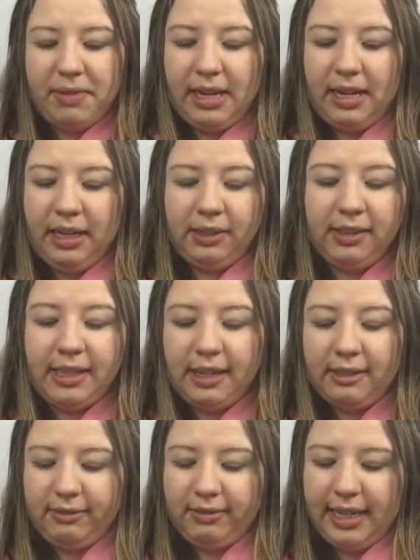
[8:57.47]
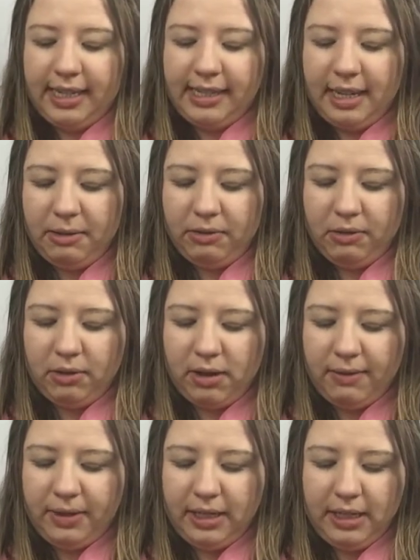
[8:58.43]
And it'll sell. I say that with full
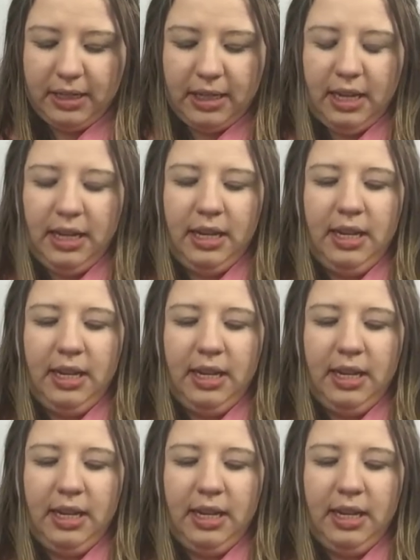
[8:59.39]
confidence.